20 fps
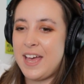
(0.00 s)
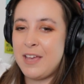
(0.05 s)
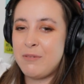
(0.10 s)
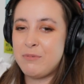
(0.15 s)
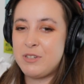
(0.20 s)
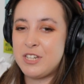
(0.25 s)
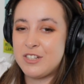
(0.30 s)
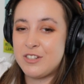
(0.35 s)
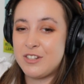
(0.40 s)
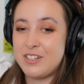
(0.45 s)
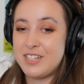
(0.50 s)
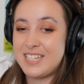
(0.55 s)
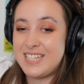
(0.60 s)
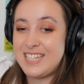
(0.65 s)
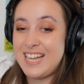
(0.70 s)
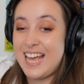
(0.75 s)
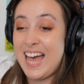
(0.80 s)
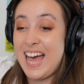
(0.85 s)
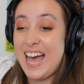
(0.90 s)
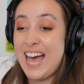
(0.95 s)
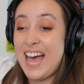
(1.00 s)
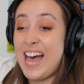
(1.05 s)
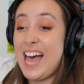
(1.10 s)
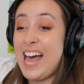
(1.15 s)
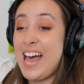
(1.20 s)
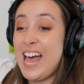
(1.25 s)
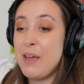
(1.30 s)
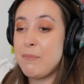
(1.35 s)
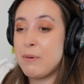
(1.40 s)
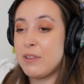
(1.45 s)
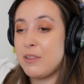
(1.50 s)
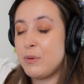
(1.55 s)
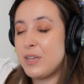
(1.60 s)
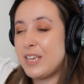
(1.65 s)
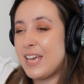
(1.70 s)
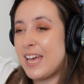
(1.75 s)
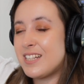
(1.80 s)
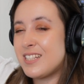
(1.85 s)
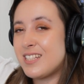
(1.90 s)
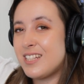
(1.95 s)
empty this one, die. But then we
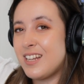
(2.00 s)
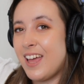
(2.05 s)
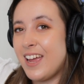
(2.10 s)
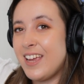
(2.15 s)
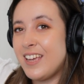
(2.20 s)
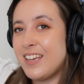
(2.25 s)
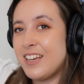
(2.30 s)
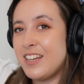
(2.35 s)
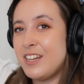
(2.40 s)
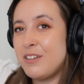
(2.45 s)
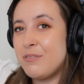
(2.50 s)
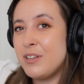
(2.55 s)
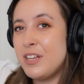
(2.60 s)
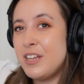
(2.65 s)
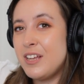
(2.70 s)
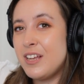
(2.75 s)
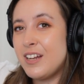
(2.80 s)
get a slight kind of